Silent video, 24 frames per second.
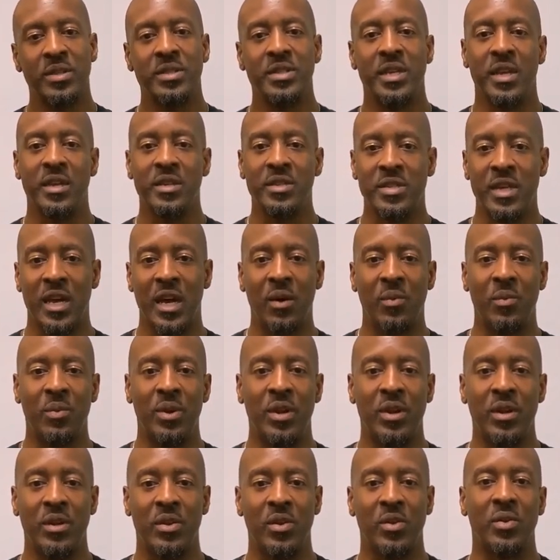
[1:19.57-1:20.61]
Take your time
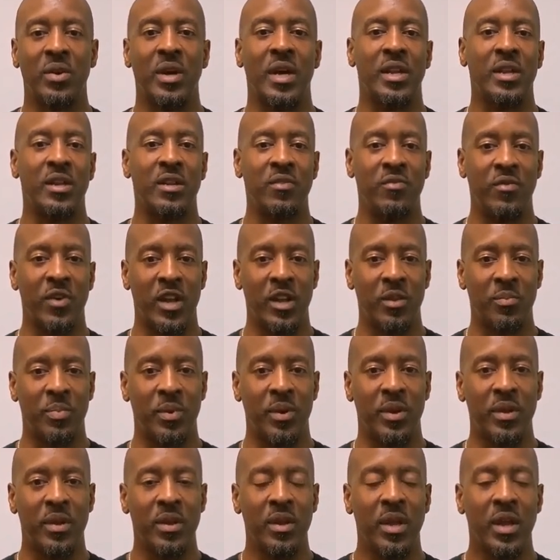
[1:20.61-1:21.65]
with it, learn how to develop
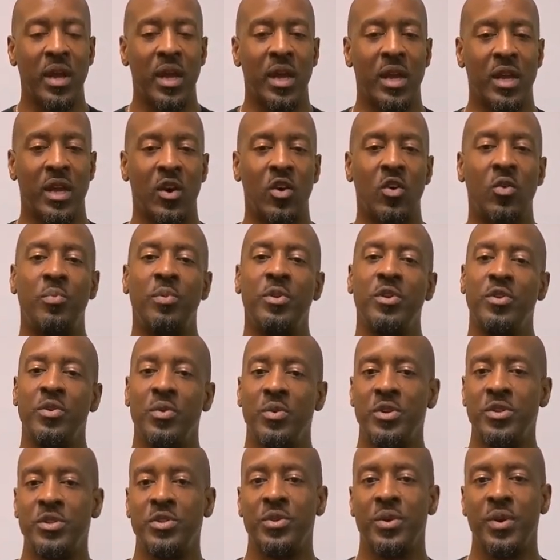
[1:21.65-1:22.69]
it, and I hope you
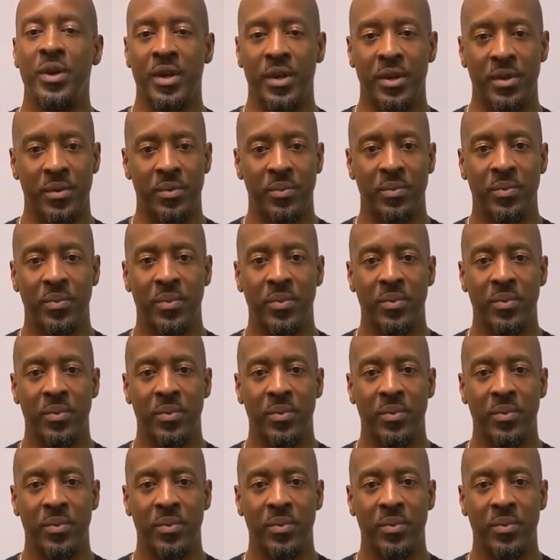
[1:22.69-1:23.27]
do enjoy it.